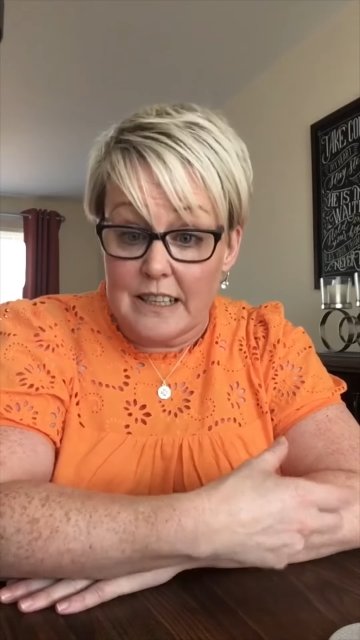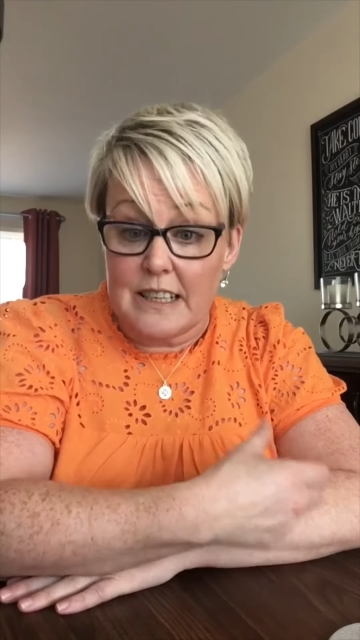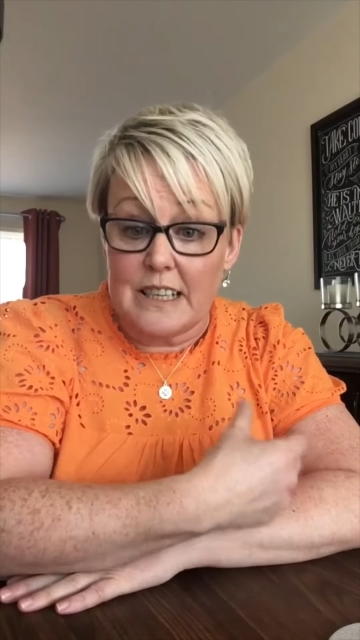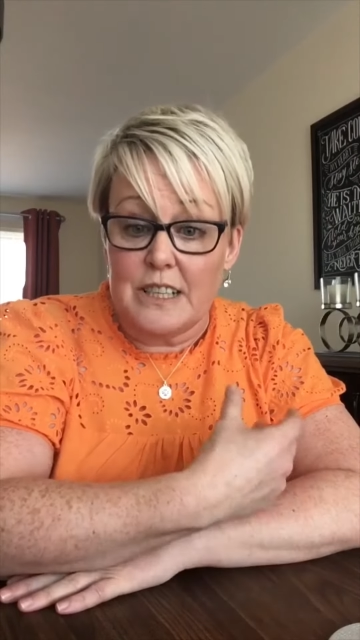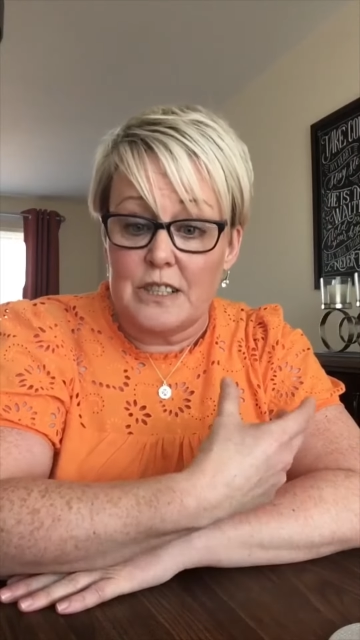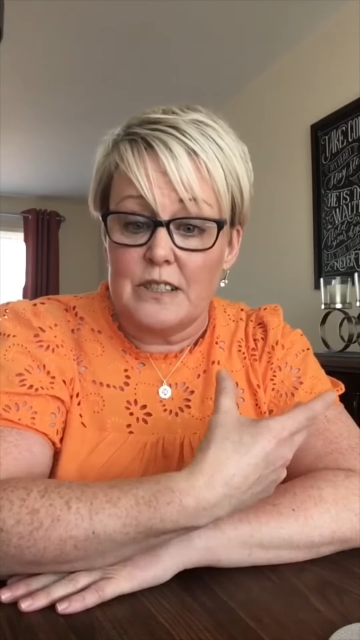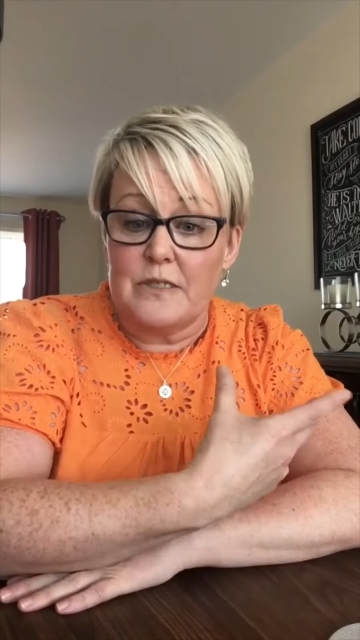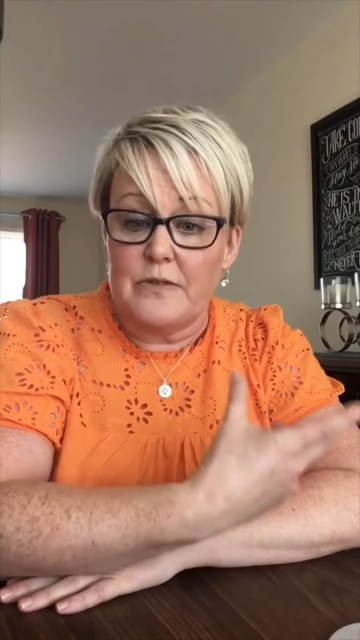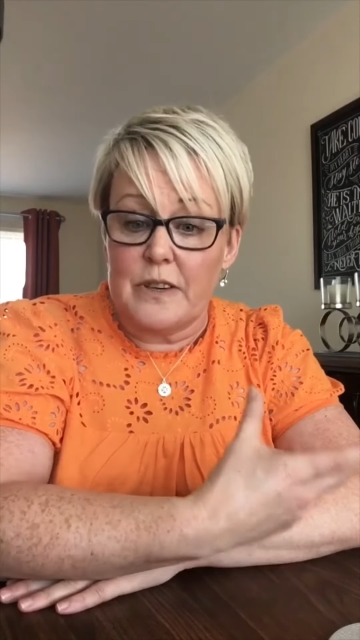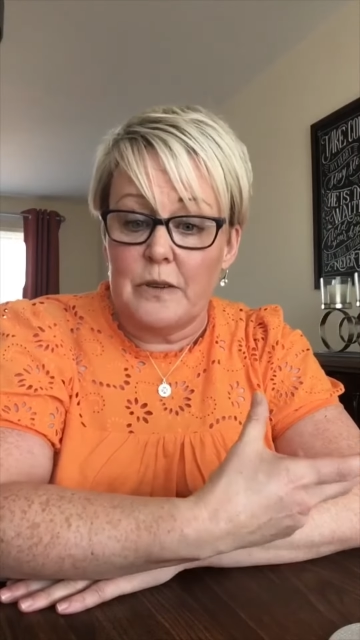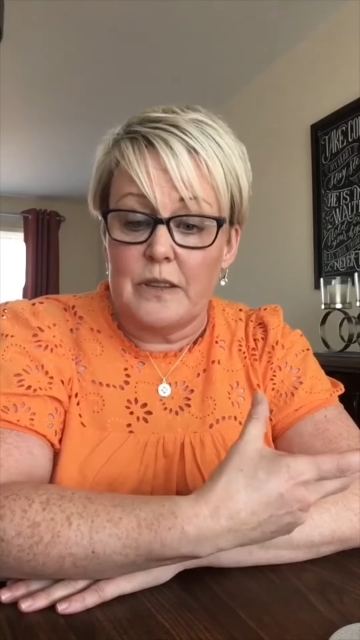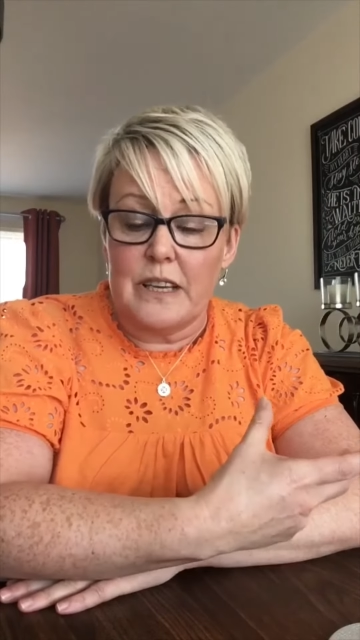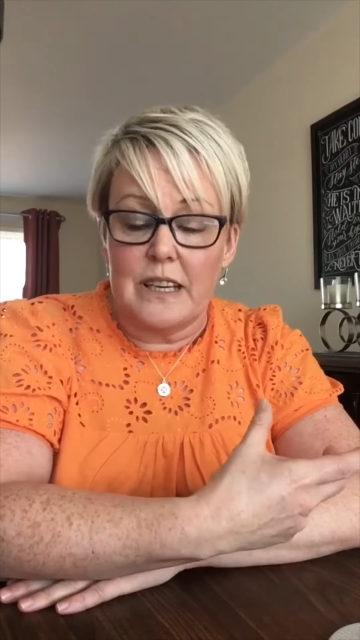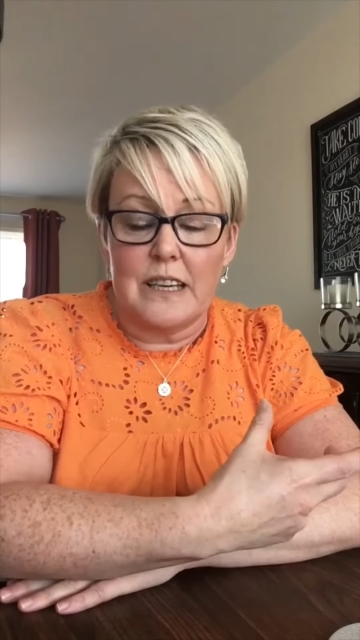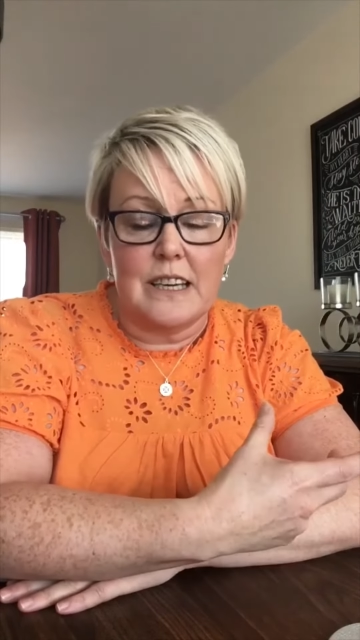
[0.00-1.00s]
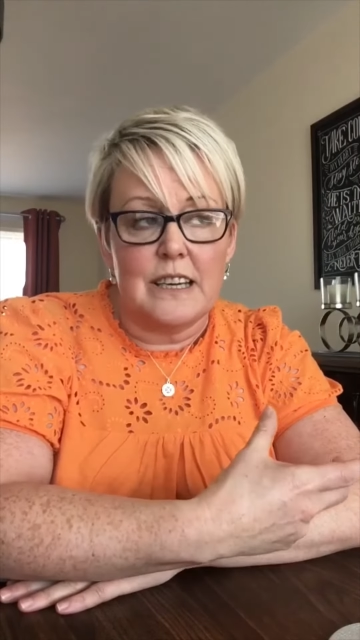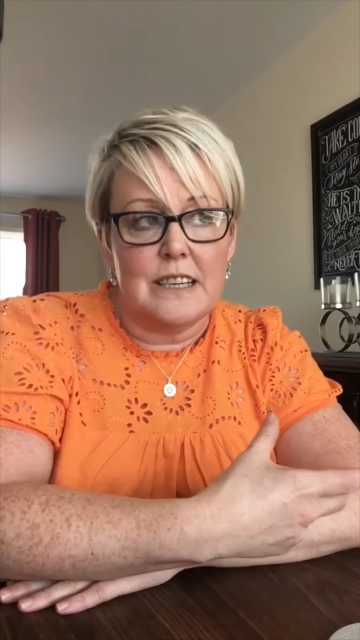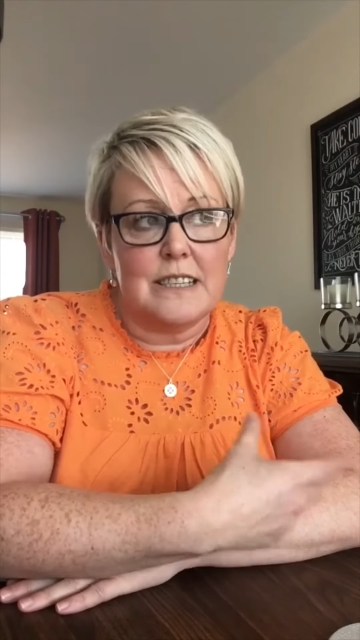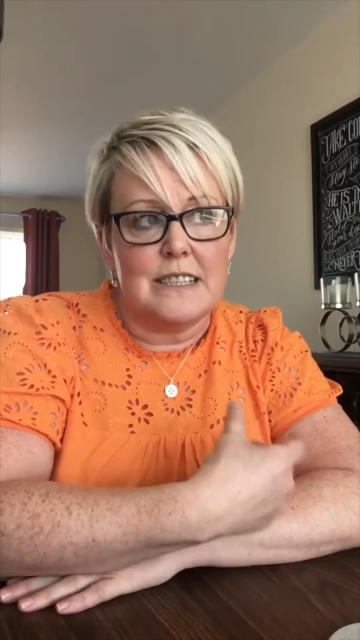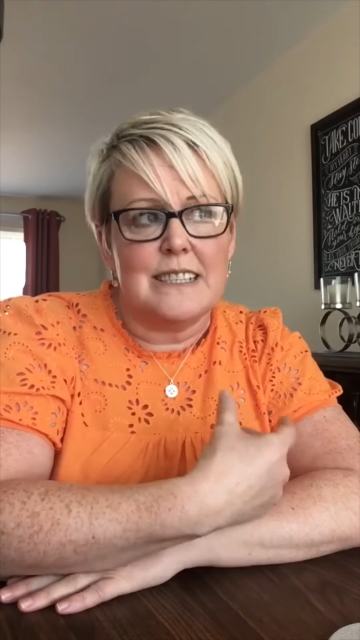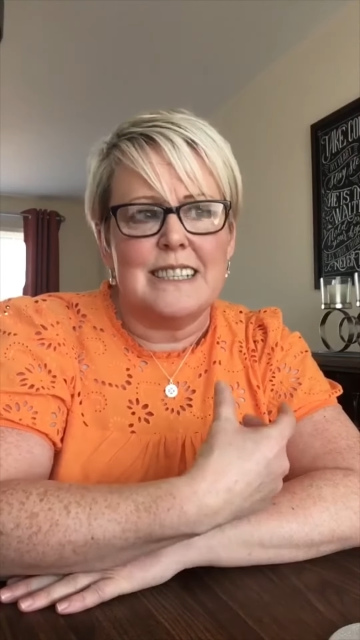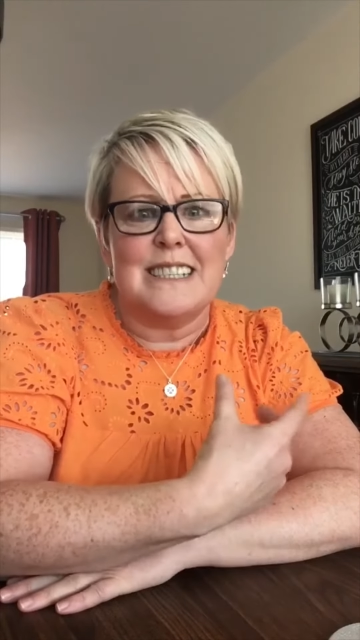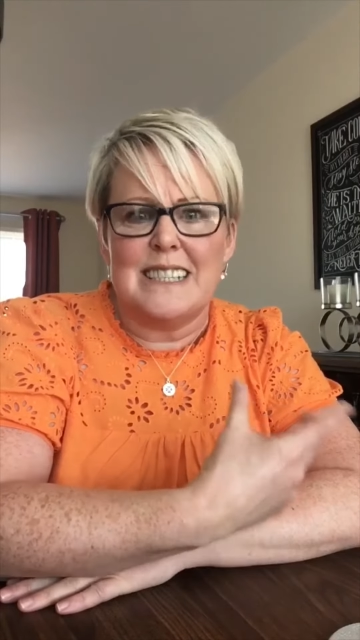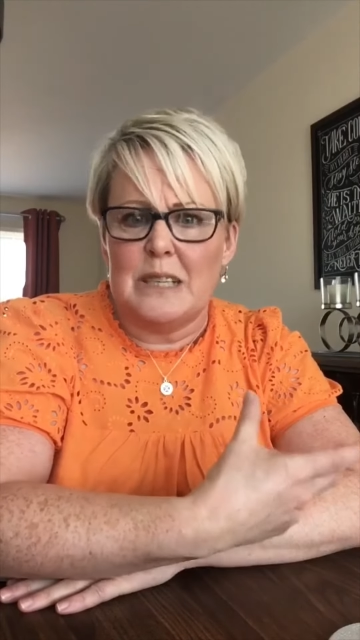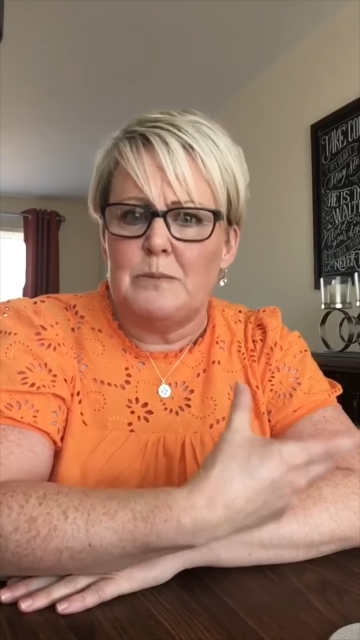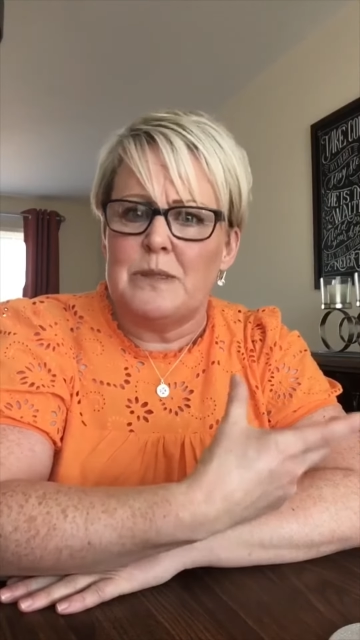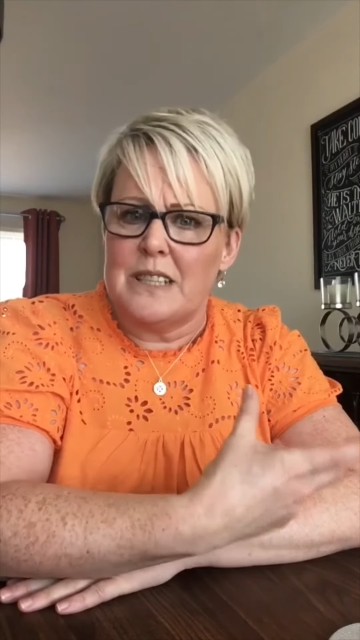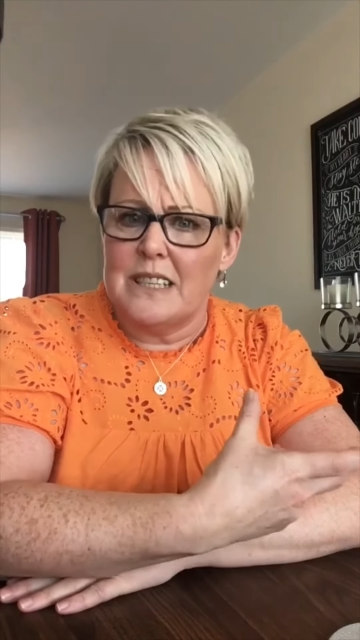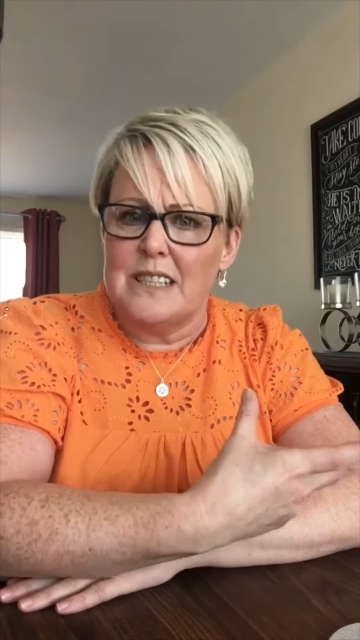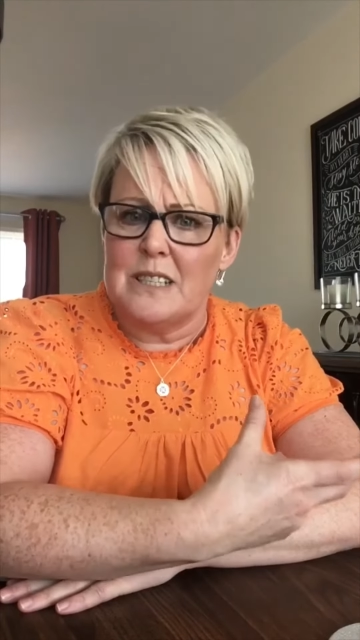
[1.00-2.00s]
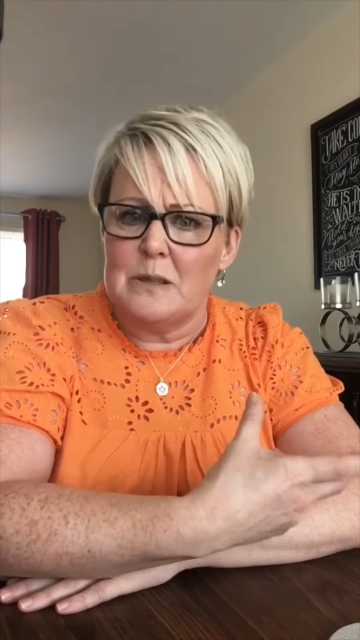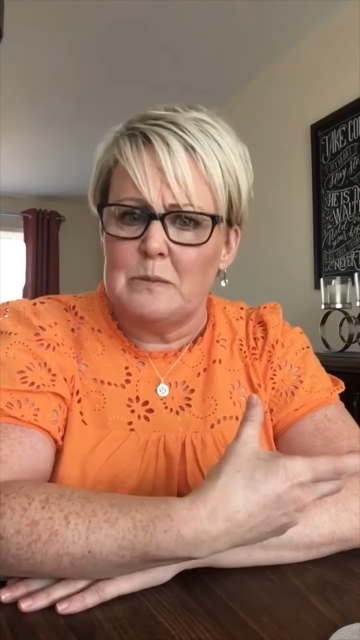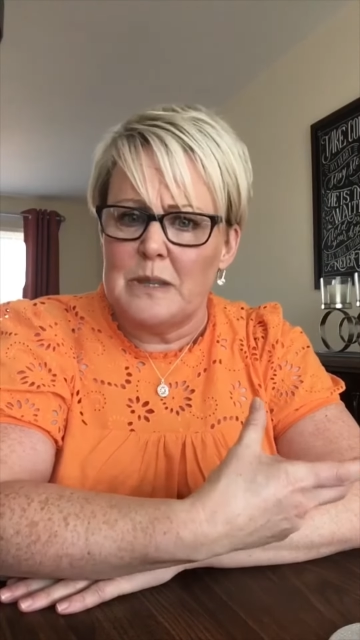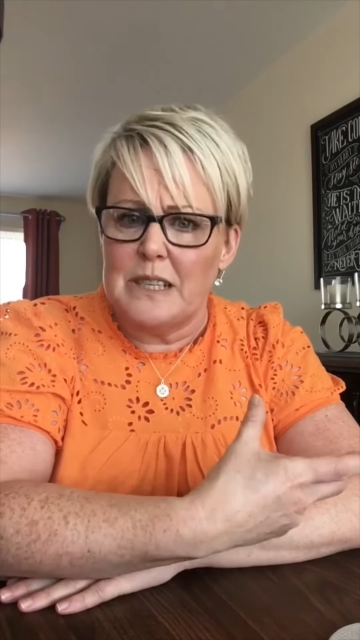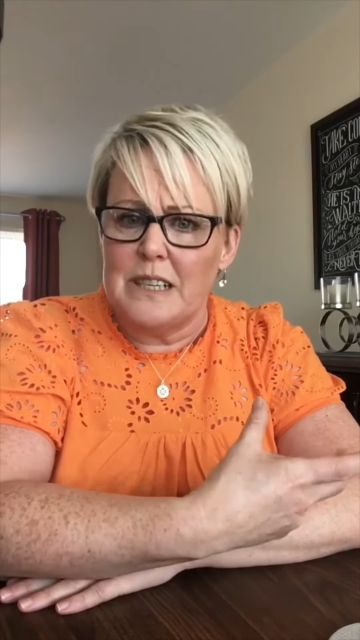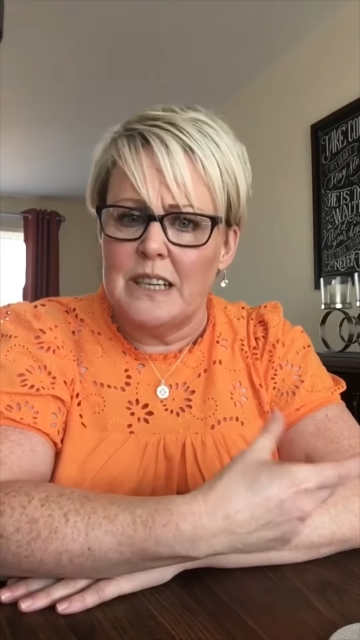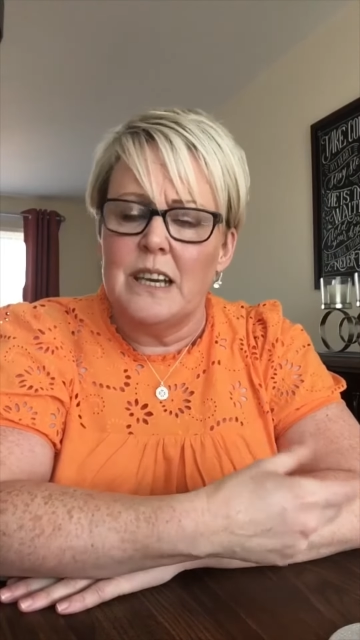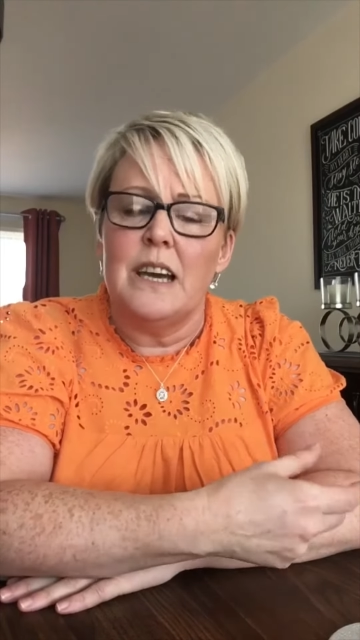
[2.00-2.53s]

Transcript: and I just felt like it had seeped into me.